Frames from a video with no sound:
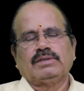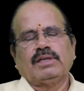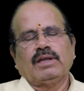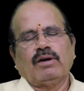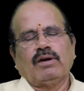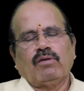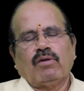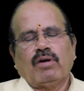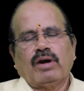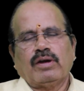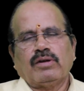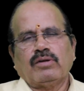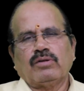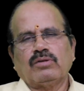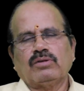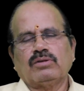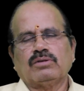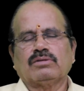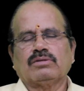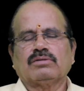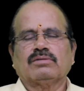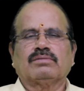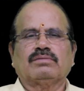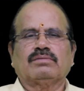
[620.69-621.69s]
Now I
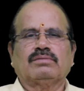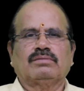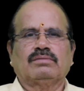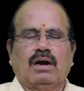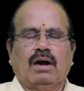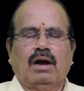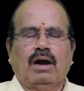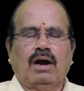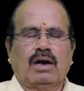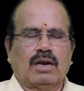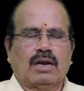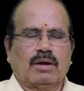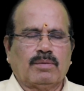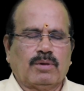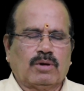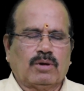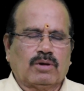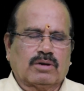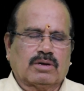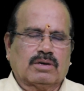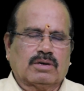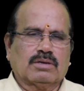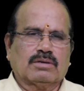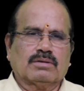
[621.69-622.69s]
know all
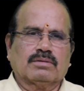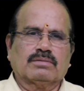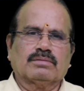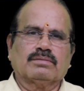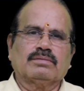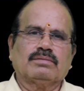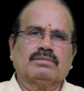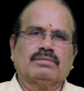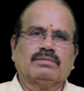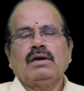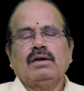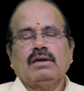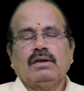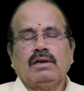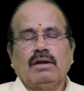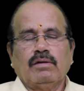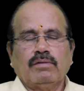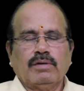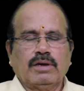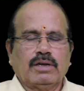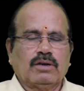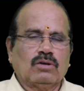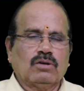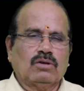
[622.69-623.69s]
about
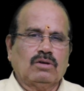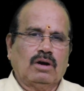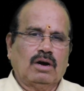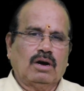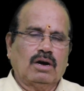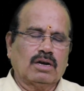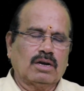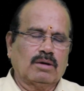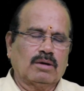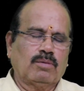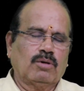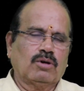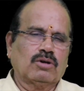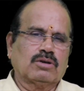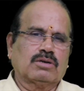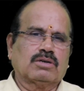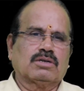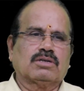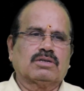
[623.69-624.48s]
Annai